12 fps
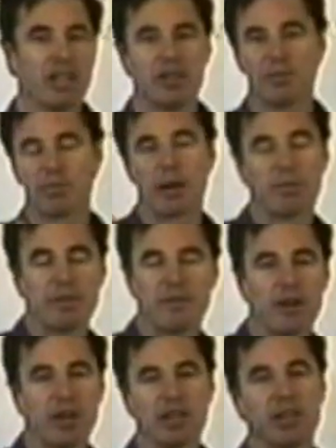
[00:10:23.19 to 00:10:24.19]
you'd probably
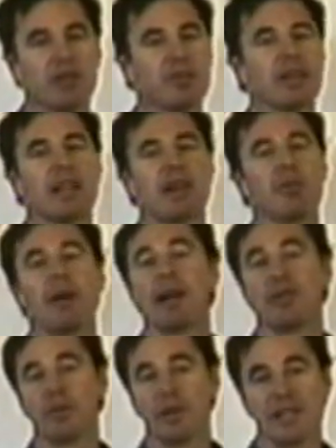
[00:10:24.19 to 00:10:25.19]
find that you'll get
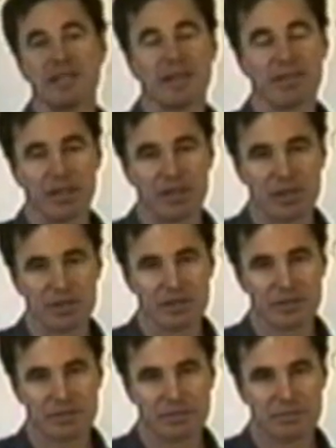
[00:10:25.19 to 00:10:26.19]
around 27 inches.